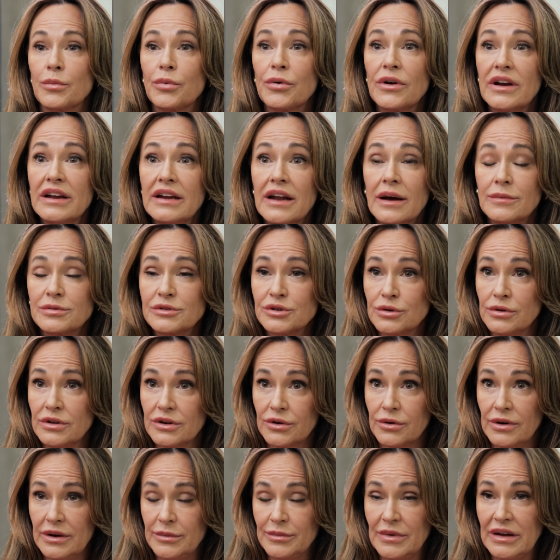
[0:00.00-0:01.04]
a prenuptial
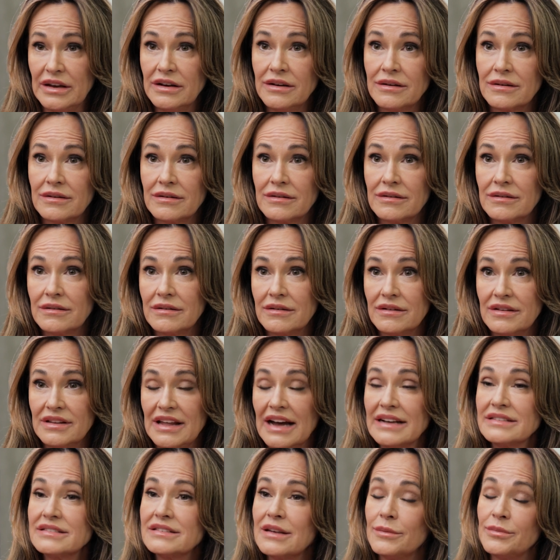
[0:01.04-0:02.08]
agreement,
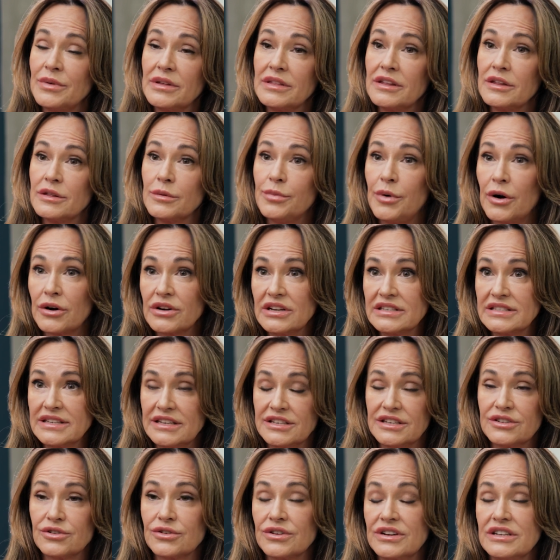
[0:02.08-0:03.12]
that's something that the parties
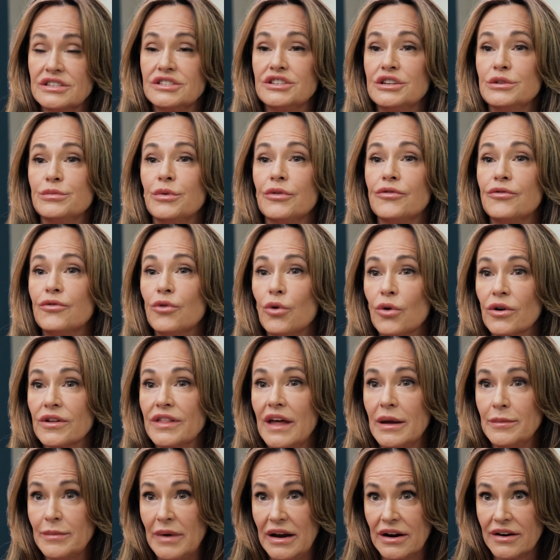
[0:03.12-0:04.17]
enter into before
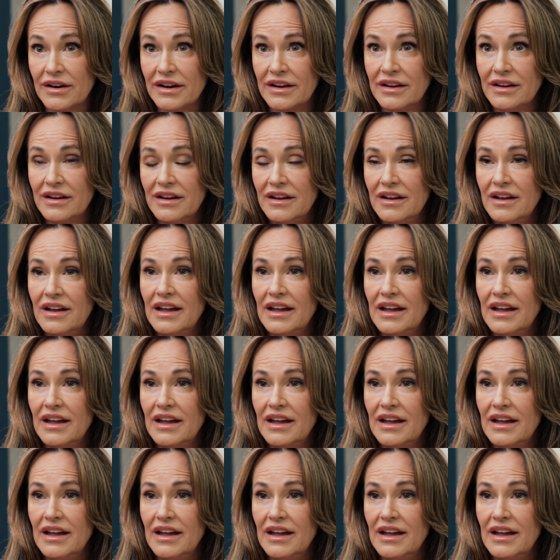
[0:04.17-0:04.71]
they marry.